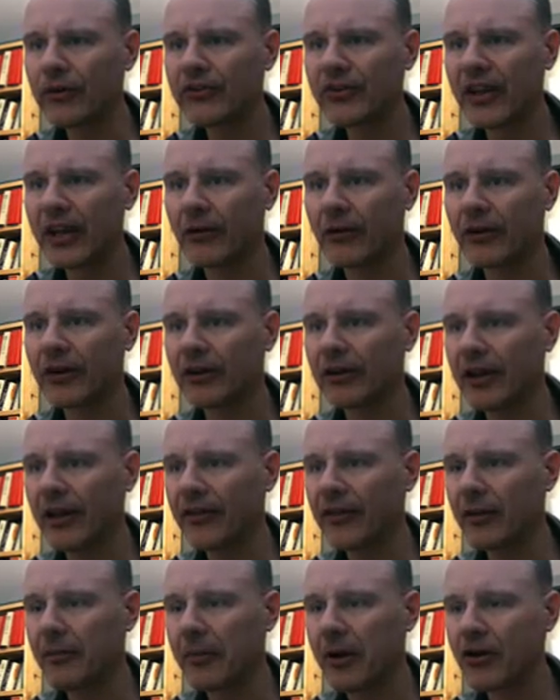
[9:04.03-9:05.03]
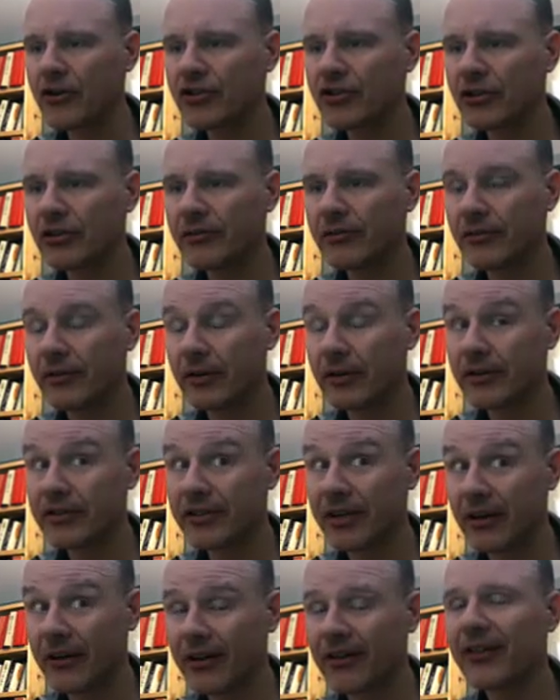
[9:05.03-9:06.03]
is calculate the margin of, or
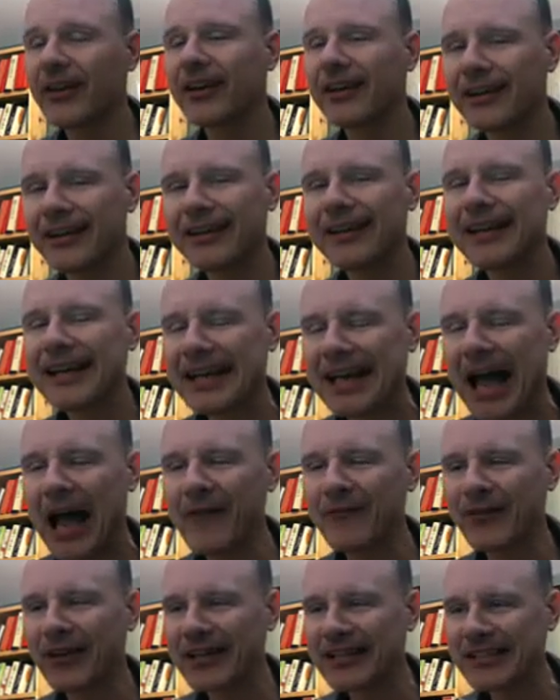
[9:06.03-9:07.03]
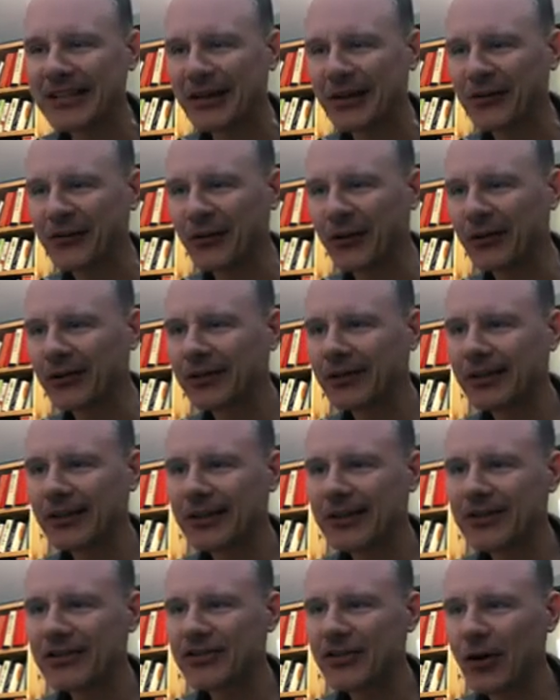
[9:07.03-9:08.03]
sorry, the confidence interval.
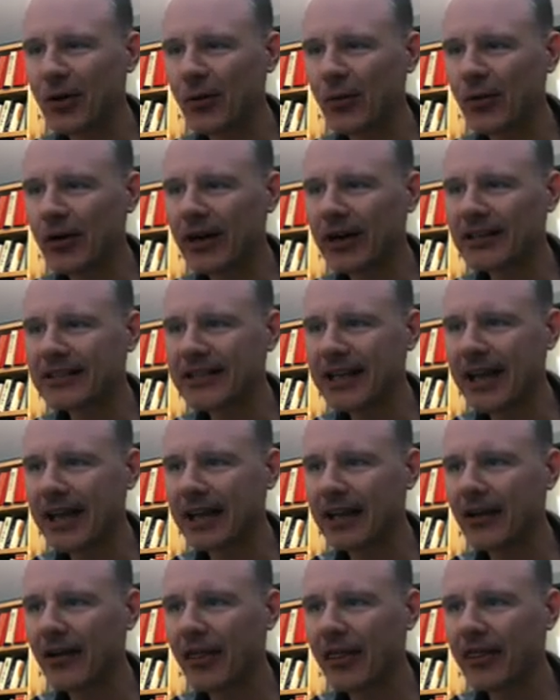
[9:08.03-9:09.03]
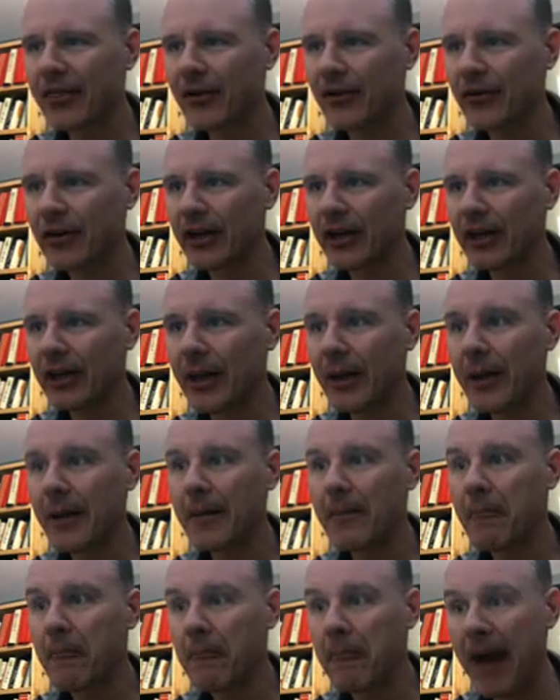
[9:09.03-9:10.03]
So we're going to take 30
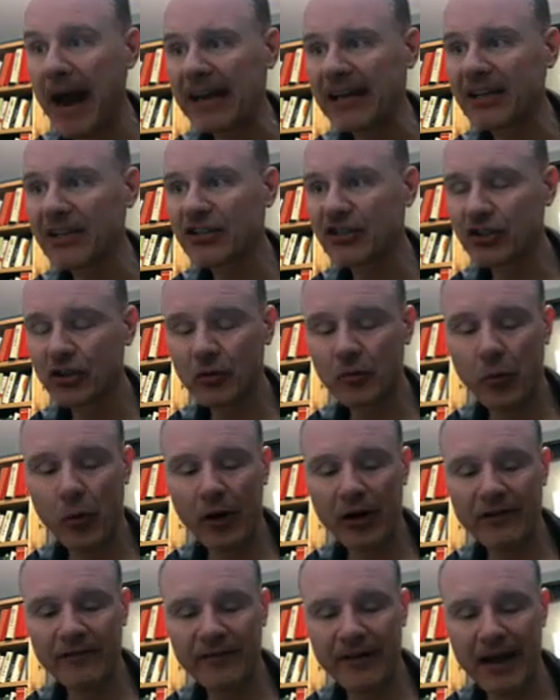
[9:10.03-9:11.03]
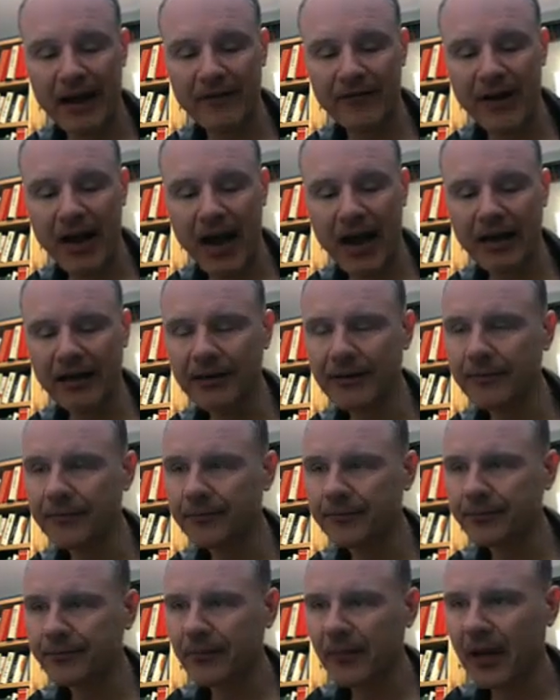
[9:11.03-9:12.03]
minus 2.59,
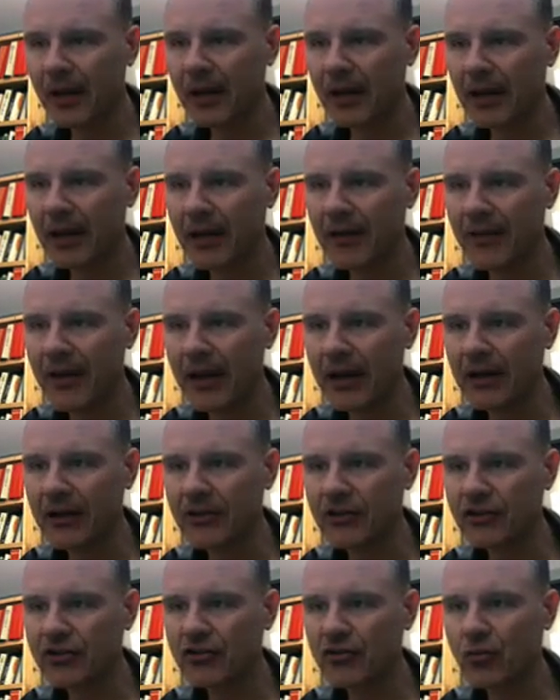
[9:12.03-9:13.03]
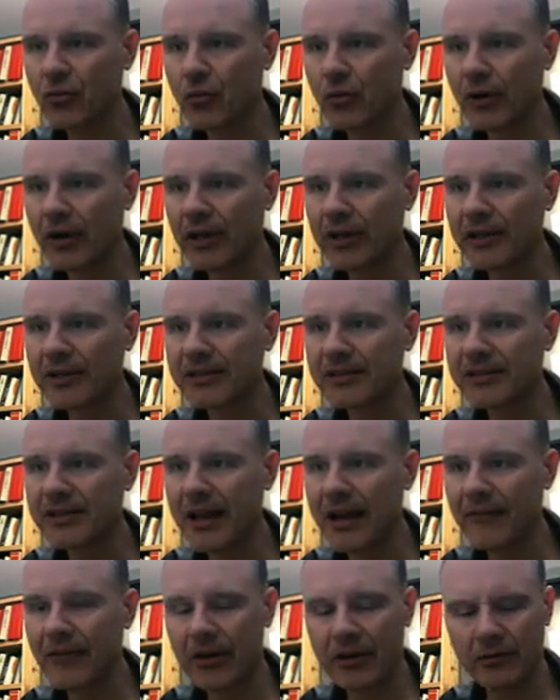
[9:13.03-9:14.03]
and that is
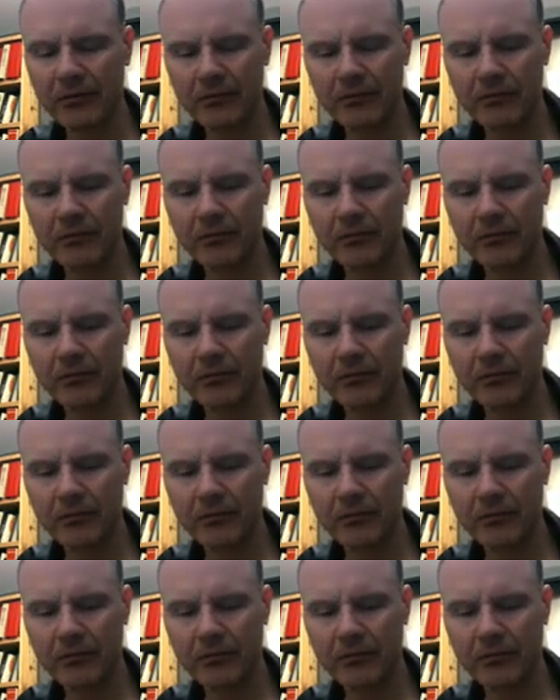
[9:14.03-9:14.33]
27.41.